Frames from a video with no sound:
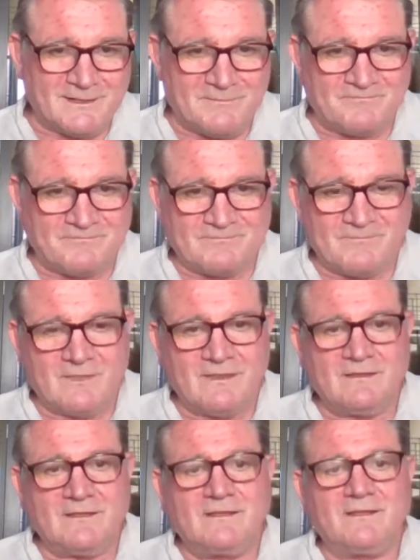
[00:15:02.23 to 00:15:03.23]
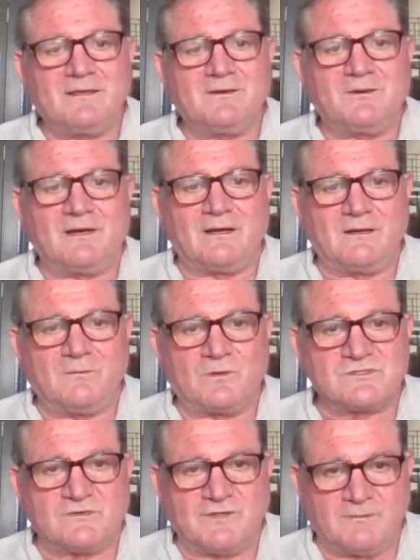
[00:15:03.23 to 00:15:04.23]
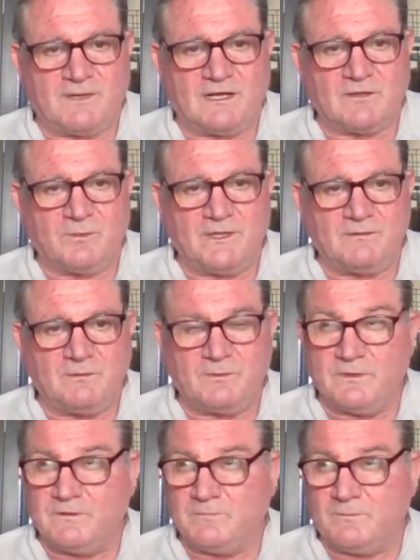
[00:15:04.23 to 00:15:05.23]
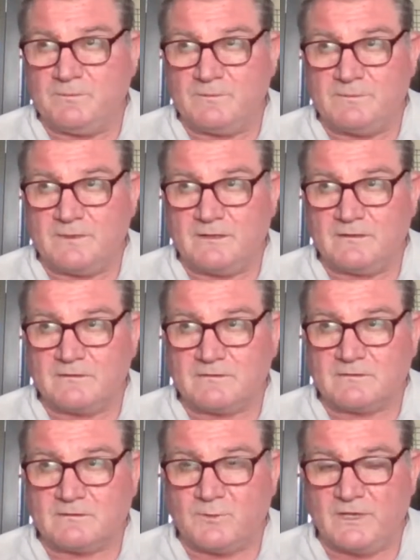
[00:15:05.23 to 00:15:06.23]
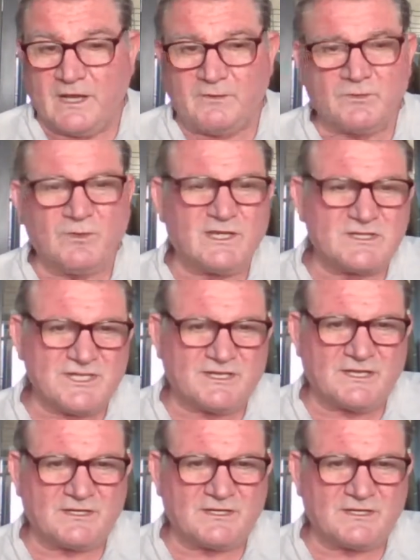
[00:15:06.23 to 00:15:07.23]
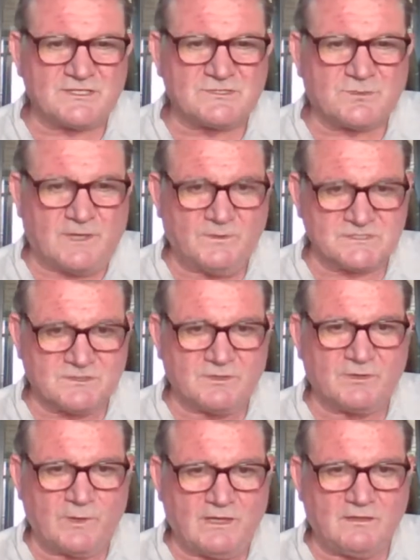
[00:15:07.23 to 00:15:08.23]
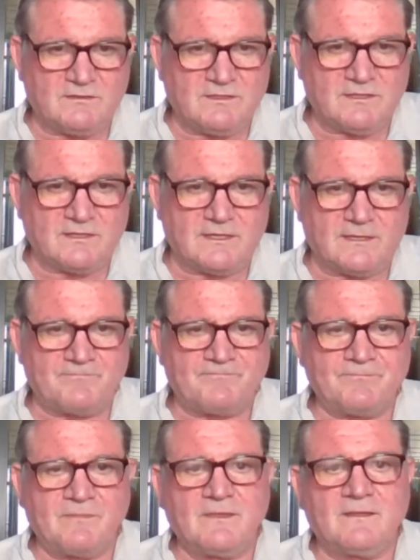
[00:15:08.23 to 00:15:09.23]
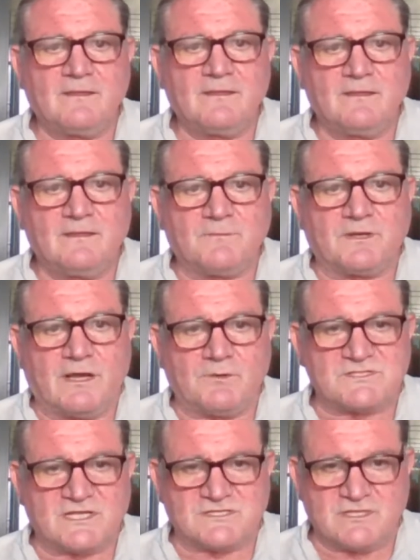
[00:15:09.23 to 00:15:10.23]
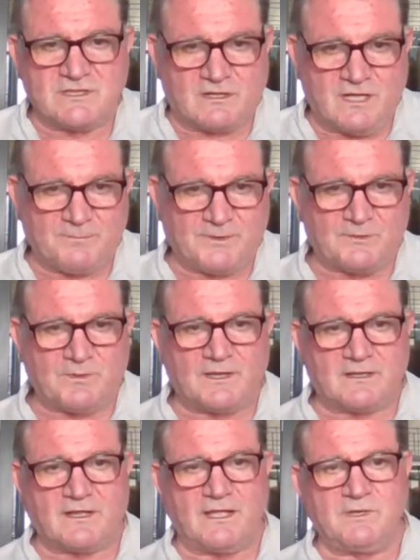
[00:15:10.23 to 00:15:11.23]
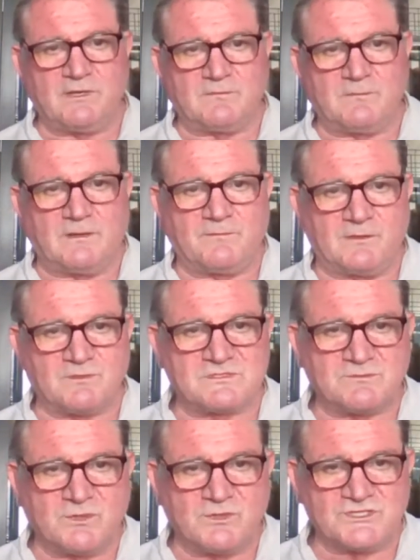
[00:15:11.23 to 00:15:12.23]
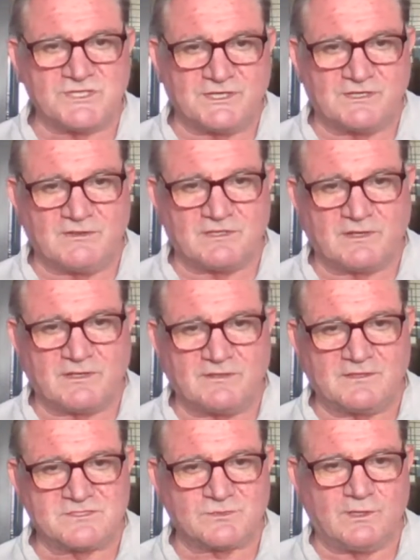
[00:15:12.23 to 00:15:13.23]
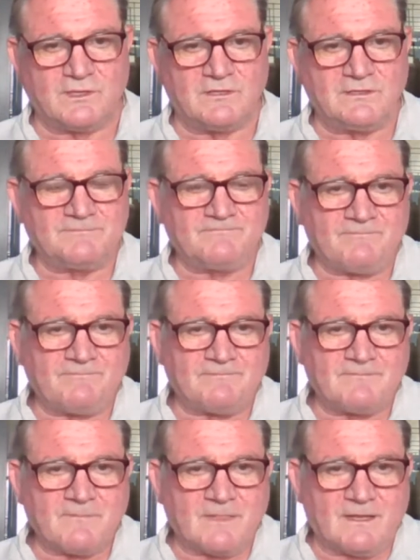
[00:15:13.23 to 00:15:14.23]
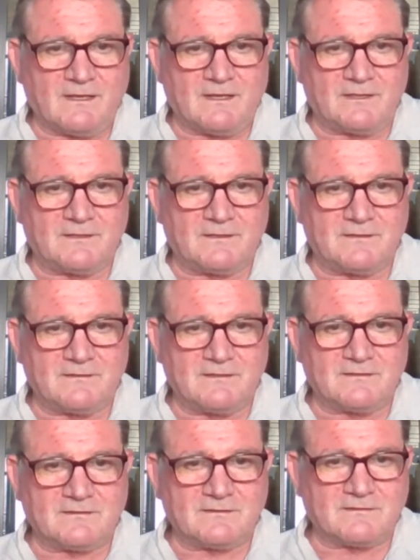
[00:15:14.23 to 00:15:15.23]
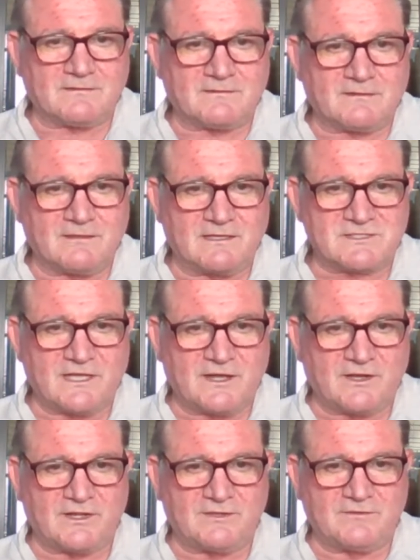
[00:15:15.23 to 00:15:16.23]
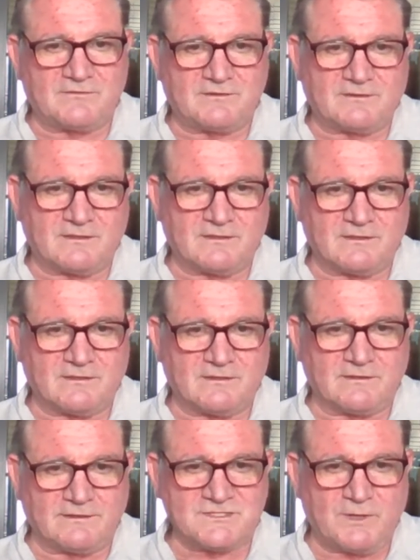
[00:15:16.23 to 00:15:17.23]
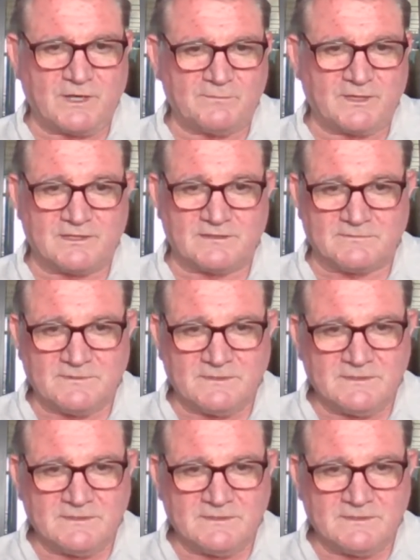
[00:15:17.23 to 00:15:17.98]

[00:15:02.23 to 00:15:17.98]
With Sauvignon Blanc, we're now doing a Chenin as well, which is doing well. But I was actually the culprit when I came here. There was some good Chenin in the soil, And as an arrogant little youngish winemaker,